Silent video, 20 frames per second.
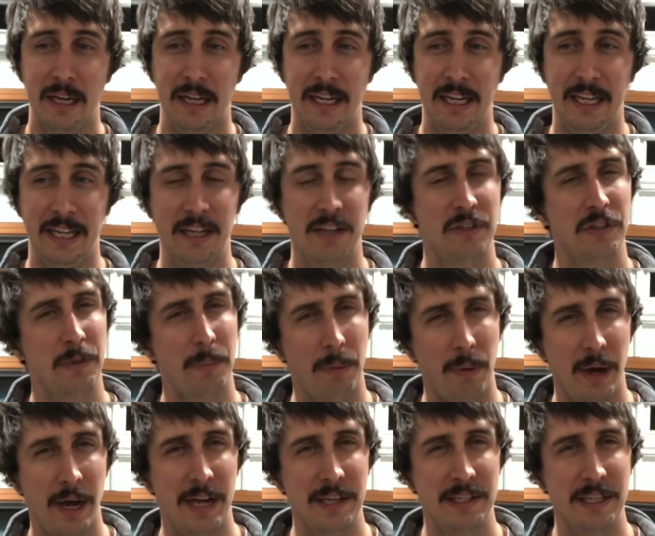It is
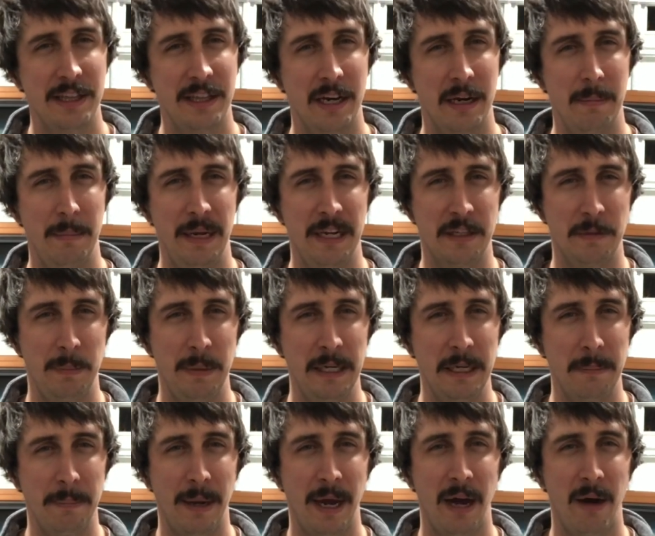surprising that it makes
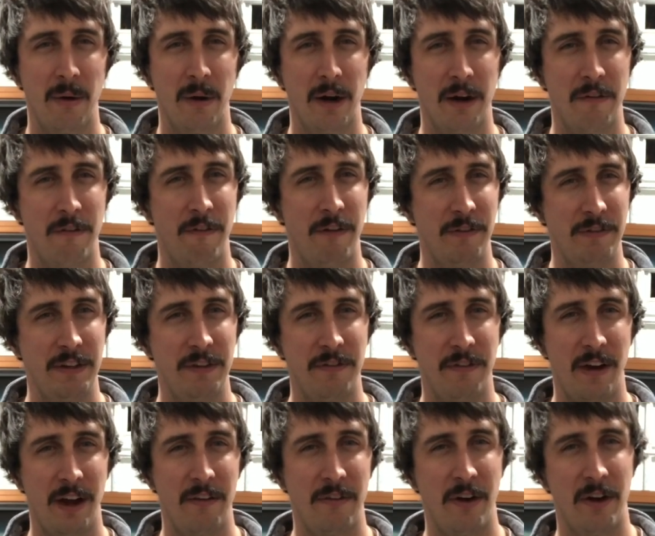peak power at
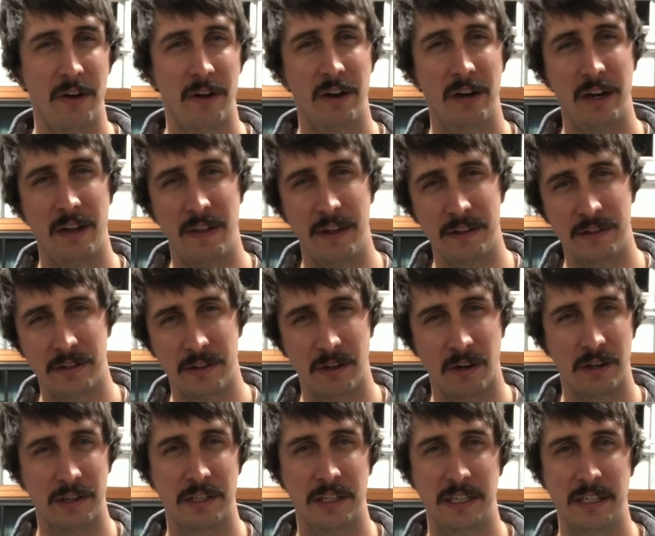5,500 and then
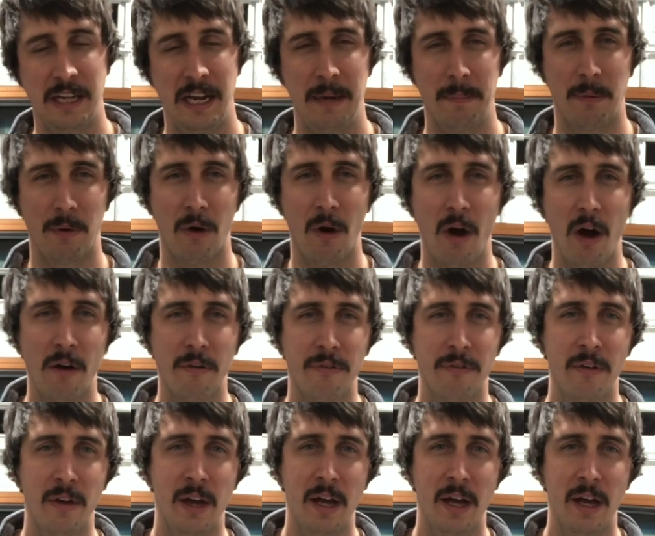starts to taper off.